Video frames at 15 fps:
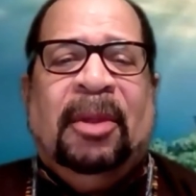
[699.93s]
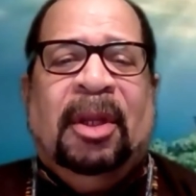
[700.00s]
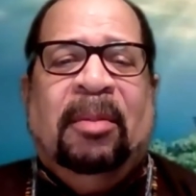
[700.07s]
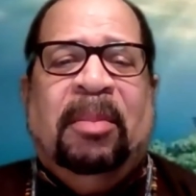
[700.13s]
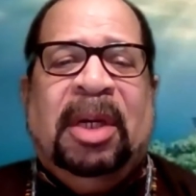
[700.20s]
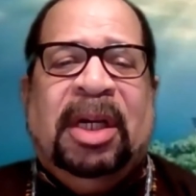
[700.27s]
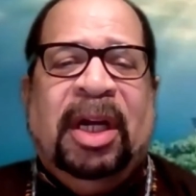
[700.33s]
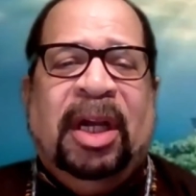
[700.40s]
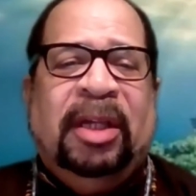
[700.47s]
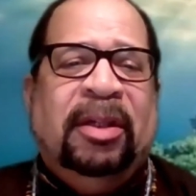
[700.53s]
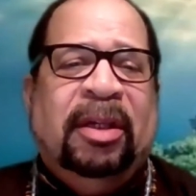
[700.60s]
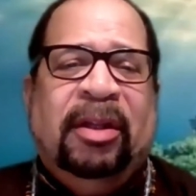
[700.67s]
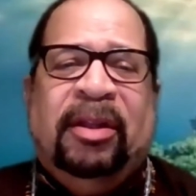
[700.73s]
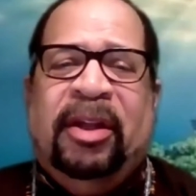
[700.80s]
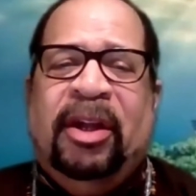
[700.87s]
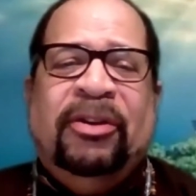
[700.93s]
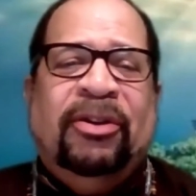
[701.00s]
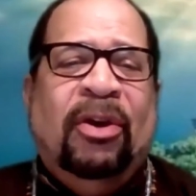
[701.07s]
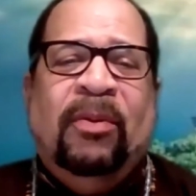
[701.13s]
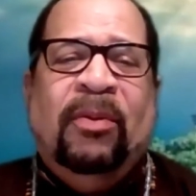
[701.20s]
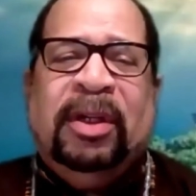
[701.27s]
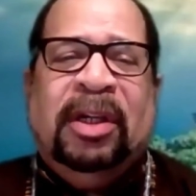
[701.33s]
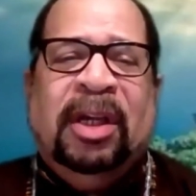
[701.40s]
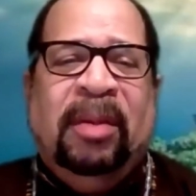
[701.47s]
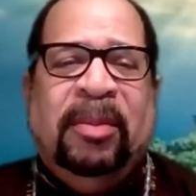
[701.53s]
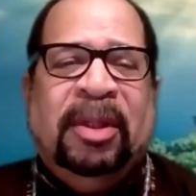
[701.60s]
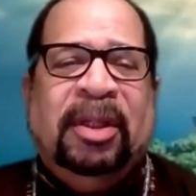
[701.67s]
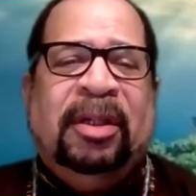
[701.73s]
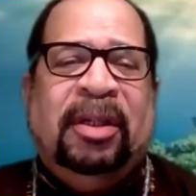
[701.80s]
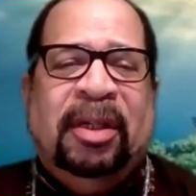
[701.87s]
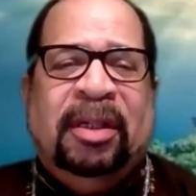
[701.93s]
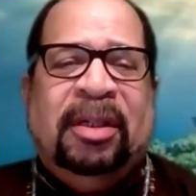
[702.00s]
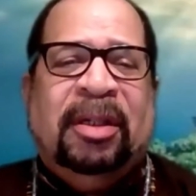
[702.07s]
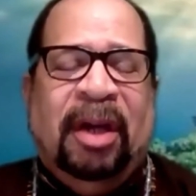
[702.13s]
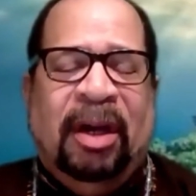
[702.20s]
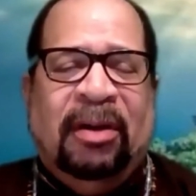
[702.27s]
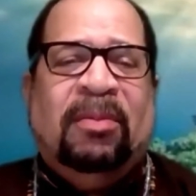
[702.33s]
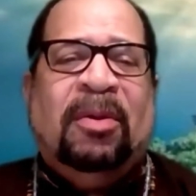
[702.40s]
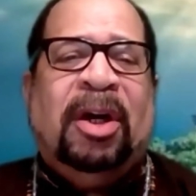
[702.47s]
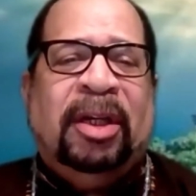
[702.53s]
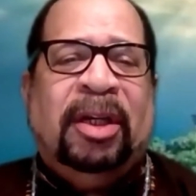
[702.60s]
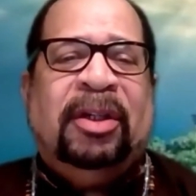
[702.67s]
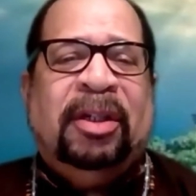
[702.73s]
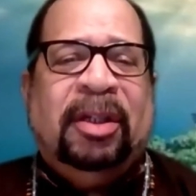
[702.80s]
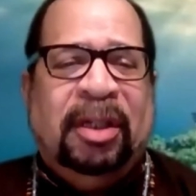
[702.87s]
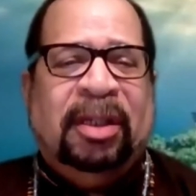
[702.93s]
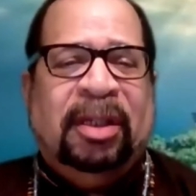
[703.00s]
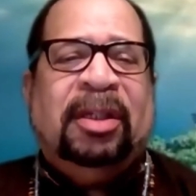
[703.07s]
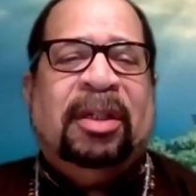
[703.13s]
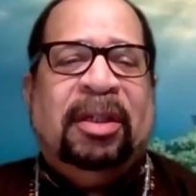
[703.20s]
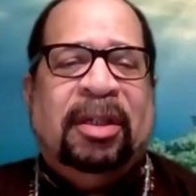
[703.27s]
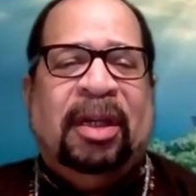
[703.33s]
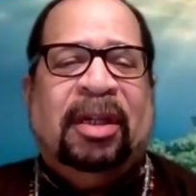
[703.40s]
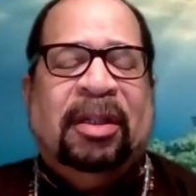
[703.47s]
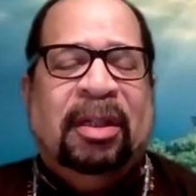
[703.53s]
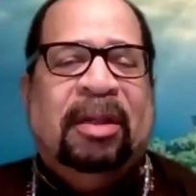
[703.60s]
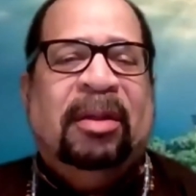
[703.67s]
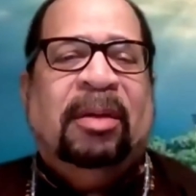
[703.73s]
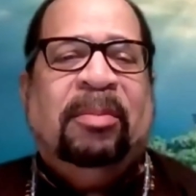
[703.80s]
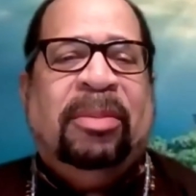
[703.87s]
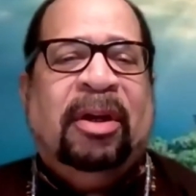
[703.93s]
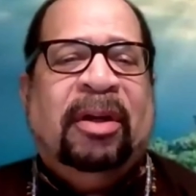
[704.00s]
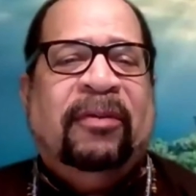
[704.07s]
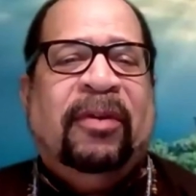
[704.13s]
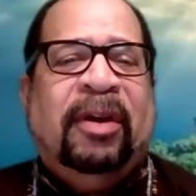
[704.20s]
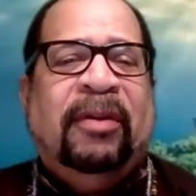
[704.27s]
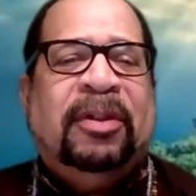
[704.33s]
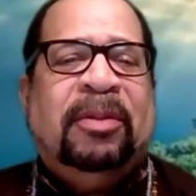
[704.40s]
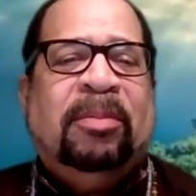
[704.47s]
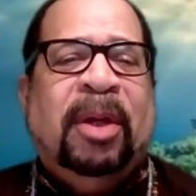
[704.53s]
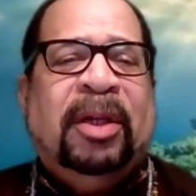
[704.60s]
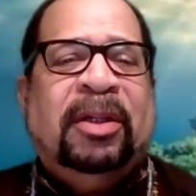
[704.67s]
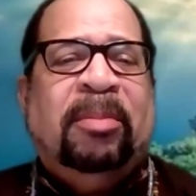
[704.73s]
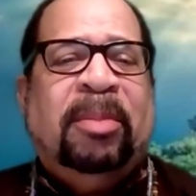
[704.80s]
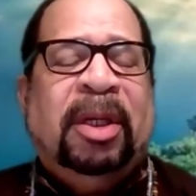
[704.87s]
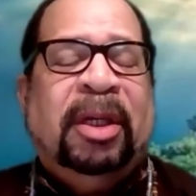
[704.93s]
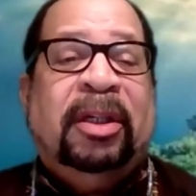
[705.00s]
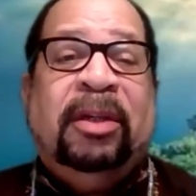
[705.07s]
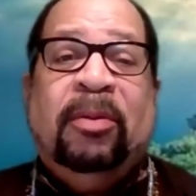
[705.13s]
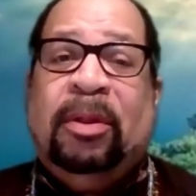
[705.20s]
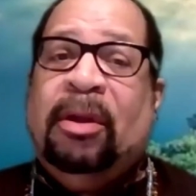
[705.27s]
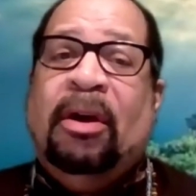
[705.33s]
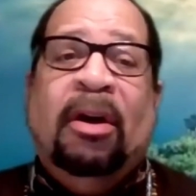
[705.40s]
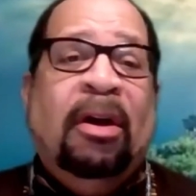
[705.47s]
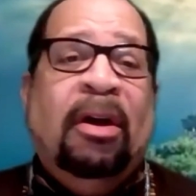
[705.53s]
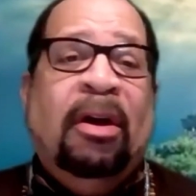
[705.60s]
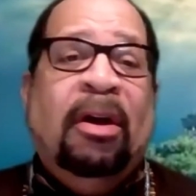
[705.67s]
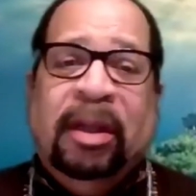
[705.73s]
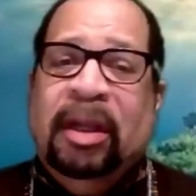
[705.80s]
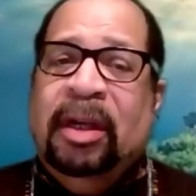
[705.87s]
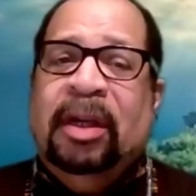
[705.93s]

Because there's no one coming. This is our watch, and this is part of our responsibility with all the